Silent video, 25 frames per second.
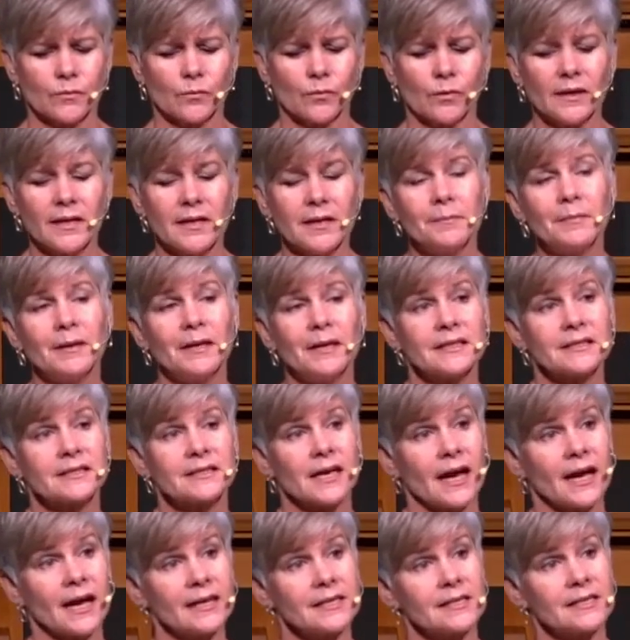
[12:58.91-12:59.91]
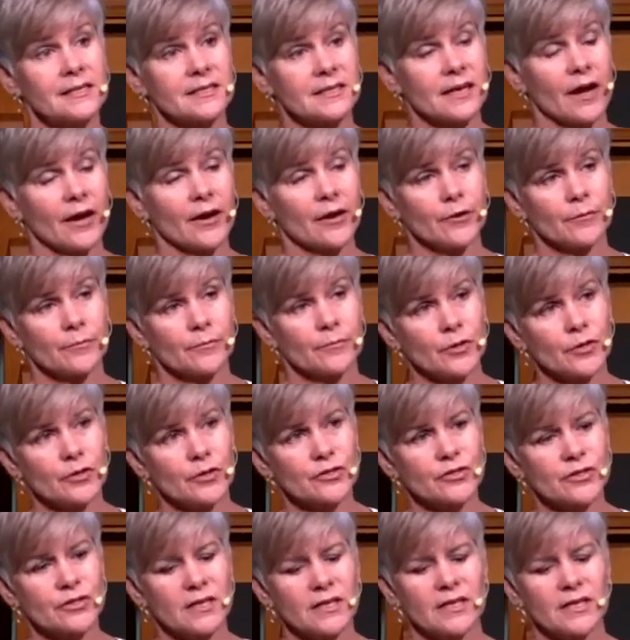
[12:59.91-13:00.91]
Well, he means I desire
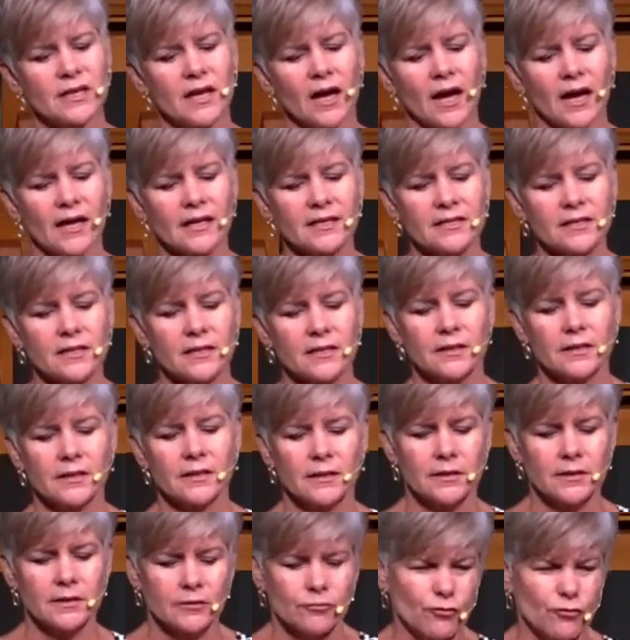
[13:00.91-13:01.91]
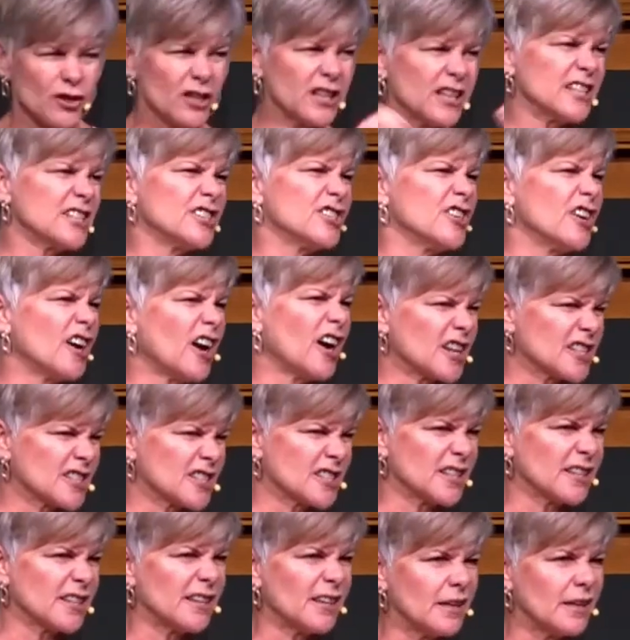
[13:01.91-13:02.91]
mercy, not
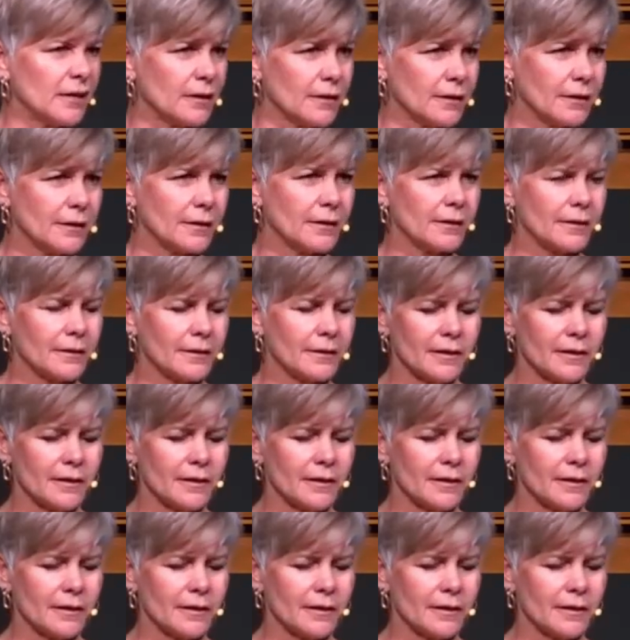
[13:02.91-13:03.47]
religiosity.